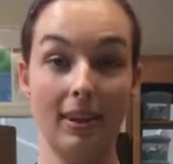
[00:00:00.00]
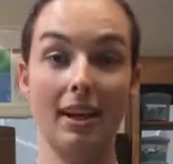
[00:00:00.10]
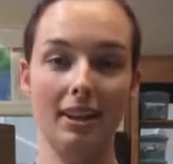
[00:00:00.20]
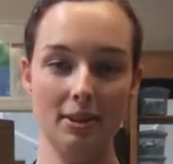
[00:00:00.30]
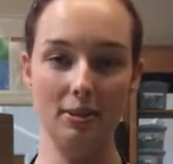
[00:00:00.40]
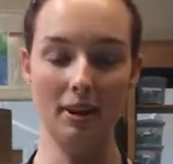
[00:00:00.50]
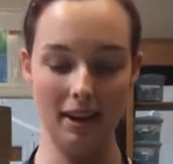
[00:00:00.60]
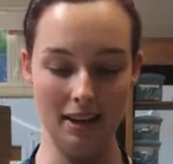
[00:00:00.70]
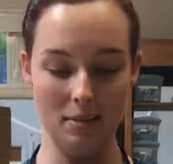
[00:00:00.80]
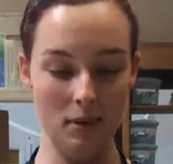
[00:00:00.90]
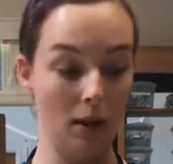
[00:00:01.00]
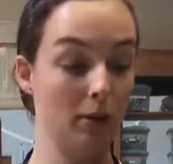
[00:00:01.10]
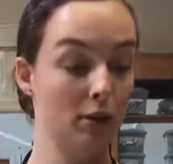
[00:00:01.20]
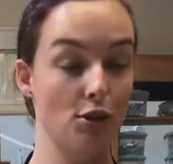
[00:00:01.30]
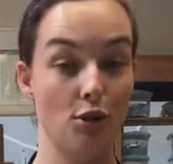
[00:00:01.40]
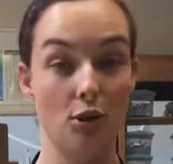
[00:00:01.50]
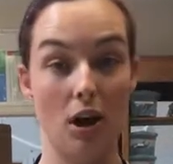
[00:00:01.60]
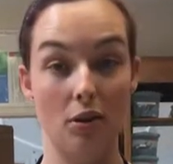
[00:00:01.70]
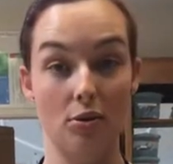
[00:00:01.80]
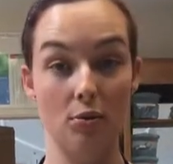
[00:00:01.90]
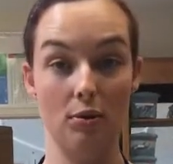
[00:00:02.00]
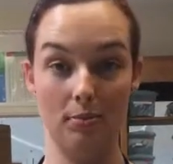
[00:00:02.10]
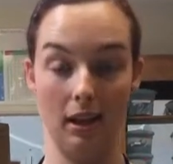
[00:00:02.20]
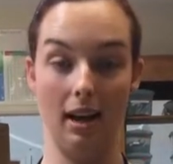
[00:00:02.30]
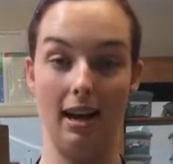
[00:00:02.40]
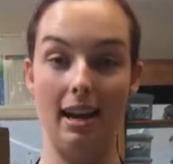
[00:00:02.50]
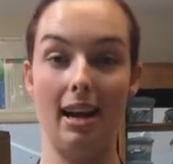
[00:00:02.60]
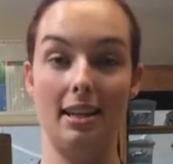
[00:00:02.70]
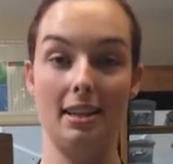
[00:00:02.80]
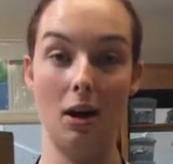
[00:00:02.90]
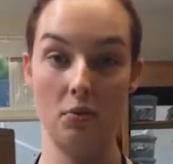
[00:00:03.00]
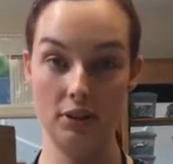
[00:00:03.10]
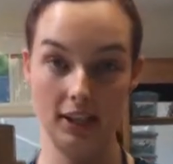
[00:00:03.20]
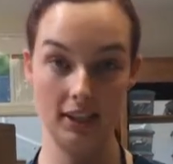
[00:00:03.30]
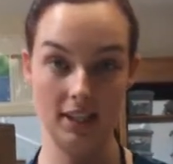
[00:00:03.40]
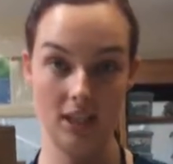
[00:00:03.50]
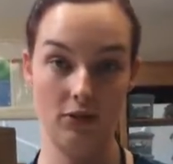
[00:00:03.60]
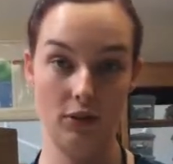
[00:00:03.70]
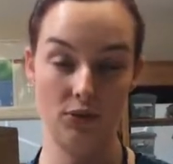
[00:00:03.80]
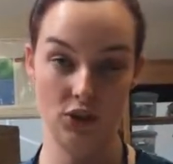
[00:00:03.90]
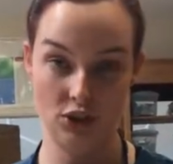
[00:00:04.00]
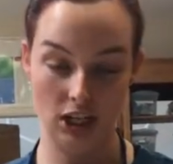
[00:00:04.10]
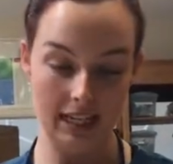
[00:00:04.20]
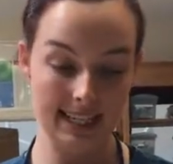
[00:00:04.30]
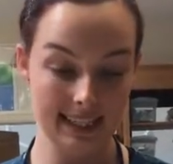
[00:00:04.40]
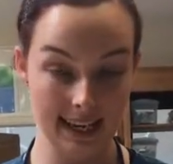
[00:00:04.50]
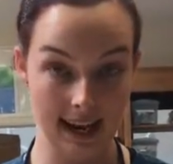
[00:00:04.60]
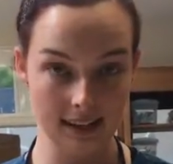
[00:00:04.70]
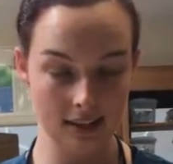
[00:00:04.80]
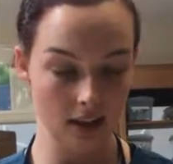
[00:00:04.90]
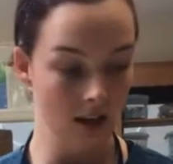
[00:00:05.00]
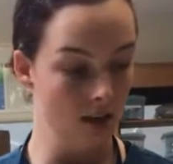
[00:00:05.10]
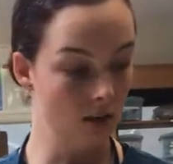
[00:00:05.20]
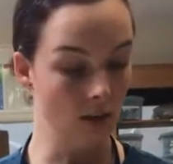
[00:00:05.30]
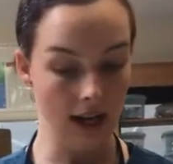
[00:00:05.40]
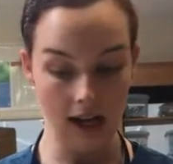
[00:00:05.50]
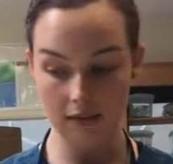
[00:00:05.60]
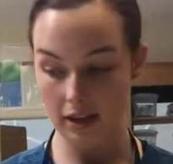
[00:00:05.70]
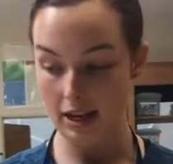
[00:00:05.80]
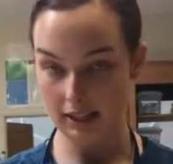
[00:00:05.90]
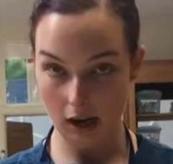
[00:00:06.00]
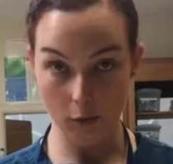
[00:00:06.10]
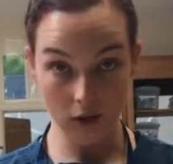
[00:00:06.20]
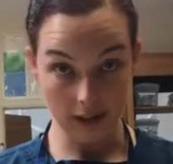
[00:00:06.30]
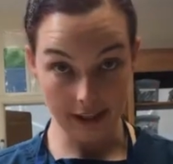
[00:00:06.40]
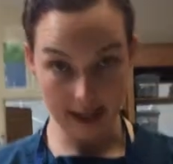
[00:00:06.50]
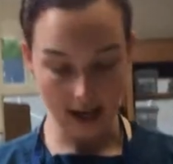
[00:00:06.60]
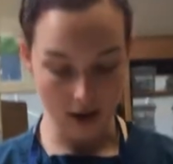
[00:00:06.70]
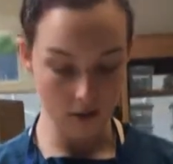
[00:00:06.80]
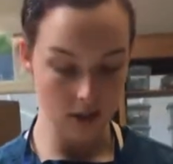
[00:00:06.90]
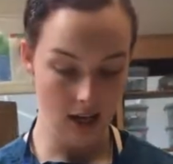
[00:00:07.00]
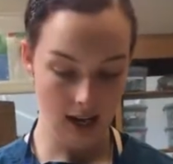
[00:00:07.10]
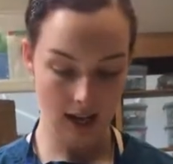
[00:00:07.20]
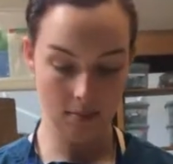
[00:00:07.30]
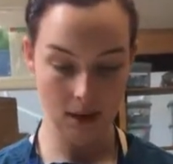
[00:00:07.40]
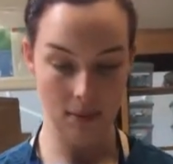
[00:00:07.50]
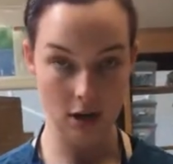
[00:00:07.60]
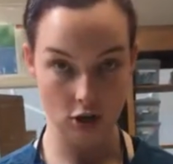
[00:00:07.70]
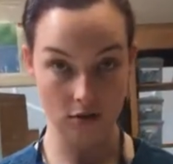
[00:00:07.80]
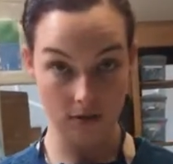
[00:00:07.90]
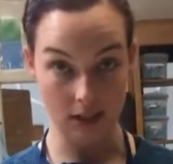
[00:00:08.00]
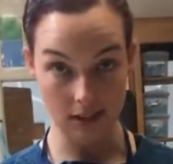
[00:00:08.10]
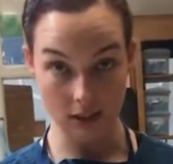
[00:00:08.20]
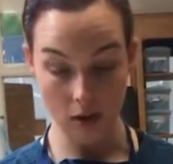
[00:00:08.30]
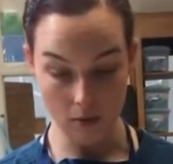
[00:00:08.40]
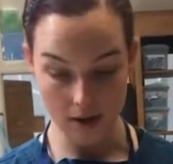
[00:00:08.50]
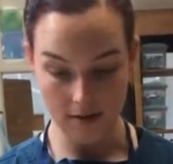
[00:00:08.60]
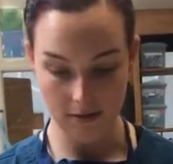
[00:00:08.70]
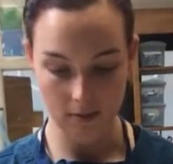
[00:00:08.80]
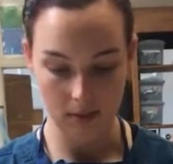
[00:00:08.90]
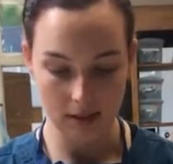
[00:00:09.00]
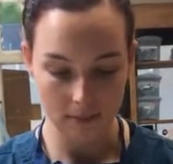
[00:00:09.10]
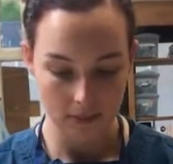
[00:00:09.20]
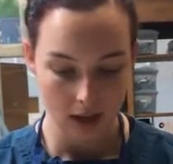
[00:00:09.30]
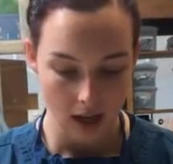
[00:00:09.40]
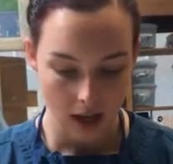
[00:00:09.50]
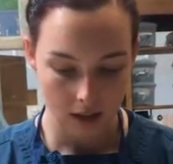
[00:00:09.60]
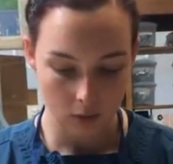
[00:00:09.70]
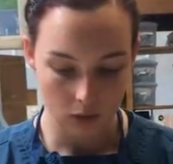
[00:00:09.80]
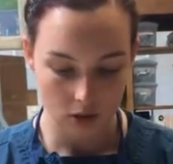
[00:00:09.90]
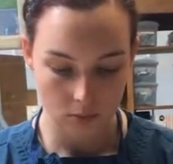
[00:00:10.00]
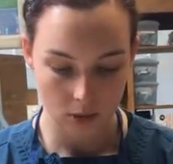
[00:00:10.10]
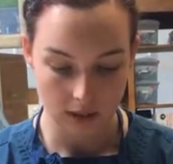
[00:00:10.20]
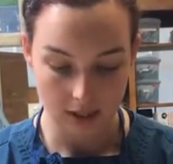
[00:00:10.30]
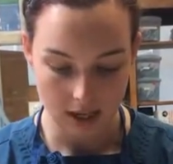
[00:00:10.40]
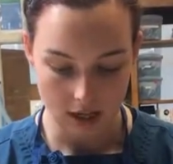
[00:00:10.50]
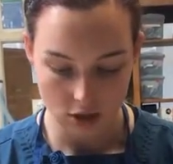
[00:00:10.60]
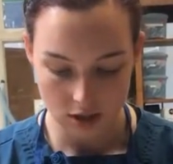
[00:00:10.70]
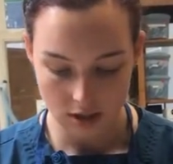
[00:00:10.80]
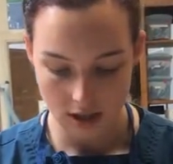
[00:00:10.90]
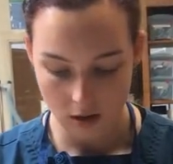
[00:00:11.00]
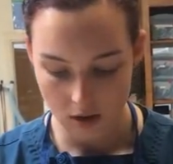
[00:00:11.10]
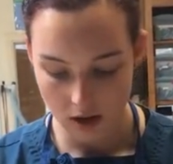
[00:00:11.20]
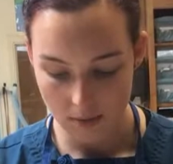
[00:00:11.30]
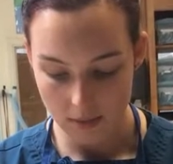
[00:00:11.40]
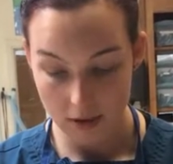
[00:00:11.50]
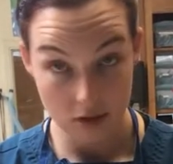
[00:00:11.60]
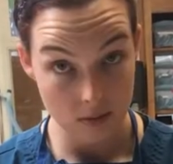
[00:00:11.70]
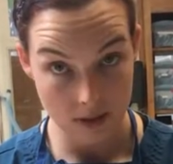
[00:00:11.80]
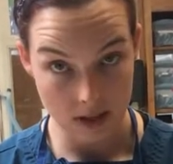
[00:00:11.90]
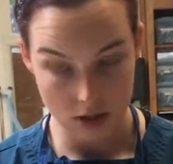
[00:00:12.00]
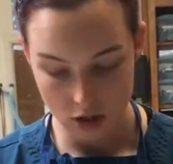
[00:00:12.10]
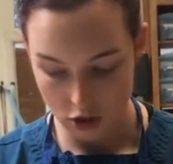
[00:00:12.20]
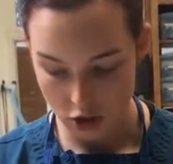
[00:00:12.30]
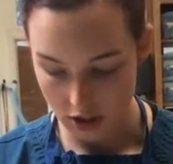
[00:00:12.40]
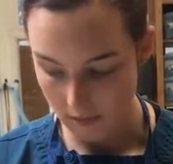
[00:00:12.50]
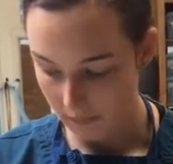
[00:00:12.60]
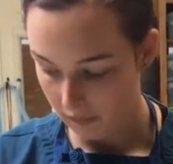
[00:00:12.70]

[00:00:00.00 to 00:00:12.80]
Hello, I am now going to show you how to apply a towel technique for restraint in cats. So I have a towel laid out and my patient facing away from me. I'm going to bring the edge of the towel up under the patient's chin